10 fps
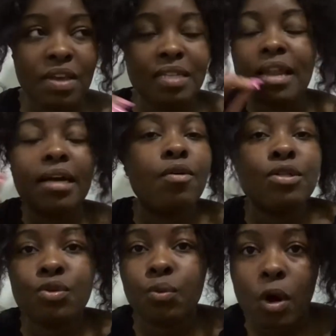it's not going
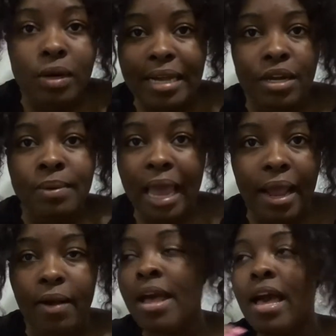to work i don't
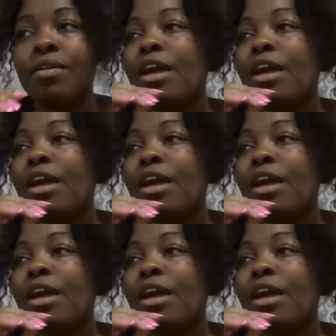care i don't